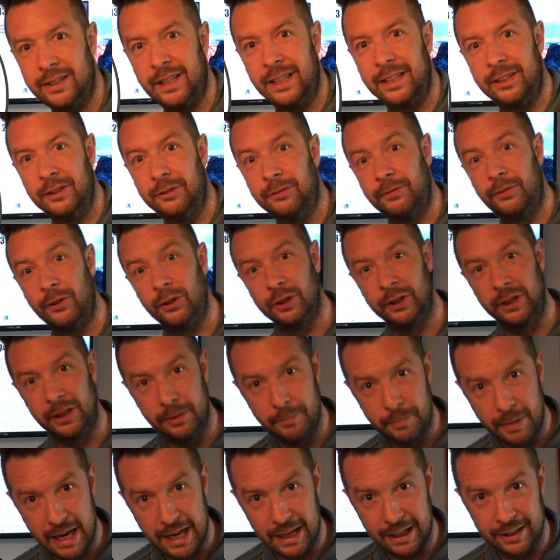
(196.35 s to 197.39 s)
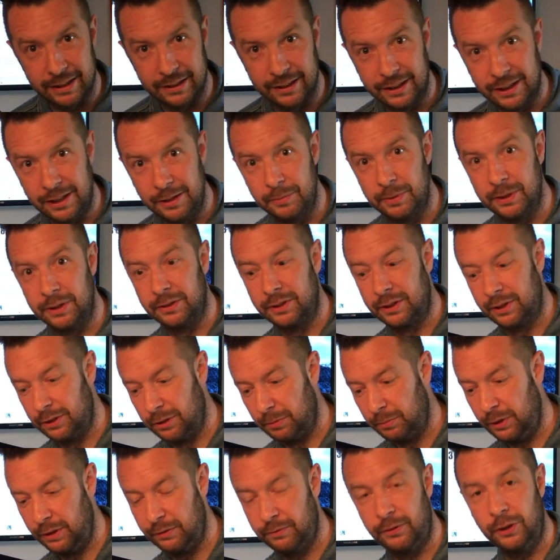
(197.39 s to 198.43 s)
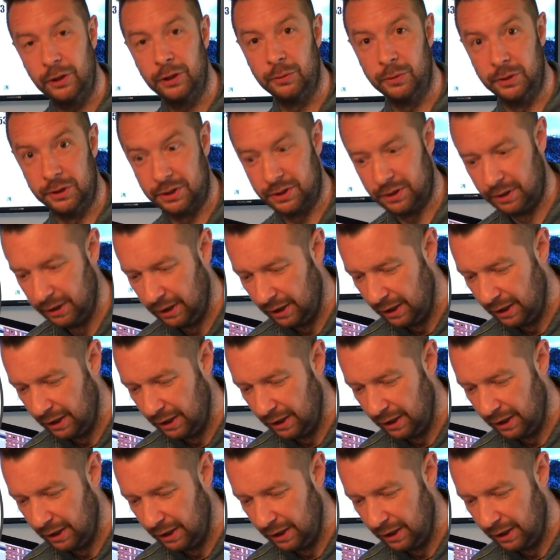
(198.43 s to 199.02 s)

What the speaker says: then they'll follow you back, and then you're building up your followers.